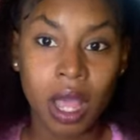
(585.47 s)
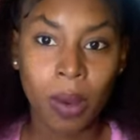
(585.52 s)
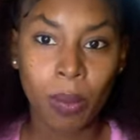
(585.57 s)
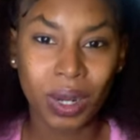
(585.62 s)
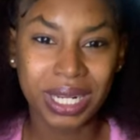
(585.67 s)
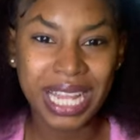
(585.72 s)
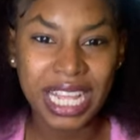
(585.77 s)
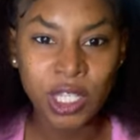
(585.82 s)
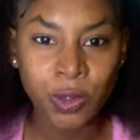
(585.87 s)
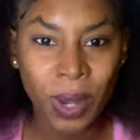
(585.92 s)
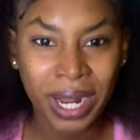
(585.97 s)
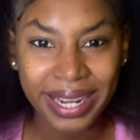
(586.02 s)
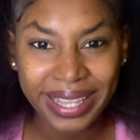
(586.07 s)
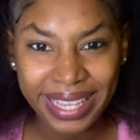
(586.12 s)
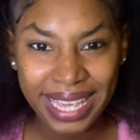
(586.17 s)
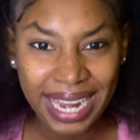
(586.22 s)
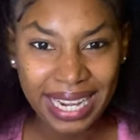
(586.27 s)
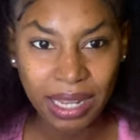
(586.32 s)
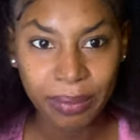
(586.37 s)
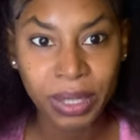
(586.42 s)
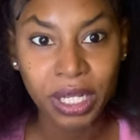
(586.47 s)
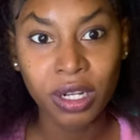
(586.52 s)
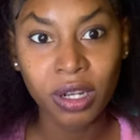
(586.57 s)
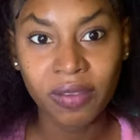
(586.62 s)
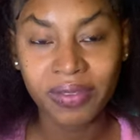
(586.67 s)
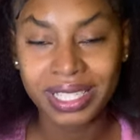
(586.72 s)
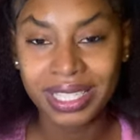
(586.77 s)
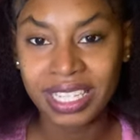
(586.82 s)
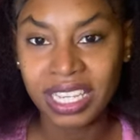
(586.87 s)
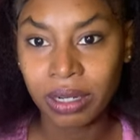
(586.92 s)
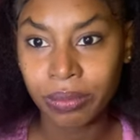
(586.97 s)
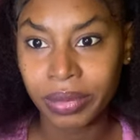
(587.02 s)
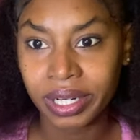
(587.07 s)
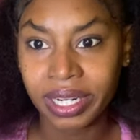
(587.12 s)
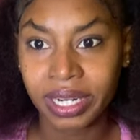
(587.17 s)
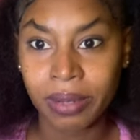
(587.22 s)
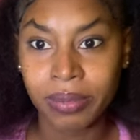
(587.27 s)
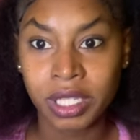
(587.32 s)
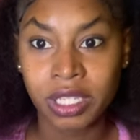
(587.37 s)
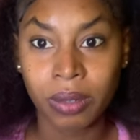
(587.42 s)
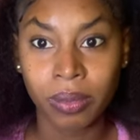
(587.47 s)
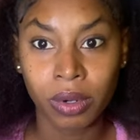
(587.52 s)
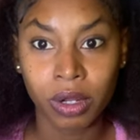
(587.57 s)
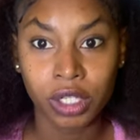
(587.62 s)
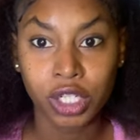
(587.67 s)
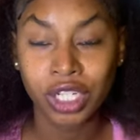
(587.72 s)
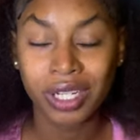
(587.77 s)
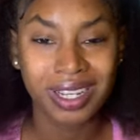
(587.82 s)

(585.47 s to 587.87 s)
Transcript: But that's why the girl and they love the Tate brother them so much.